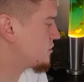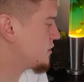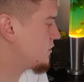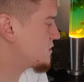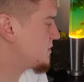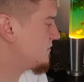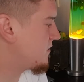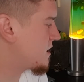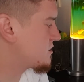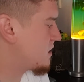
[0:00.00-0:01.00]
USB
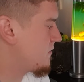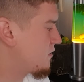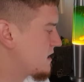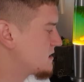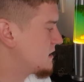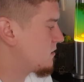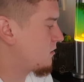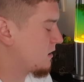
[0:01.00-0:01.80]
flash drive or SD card.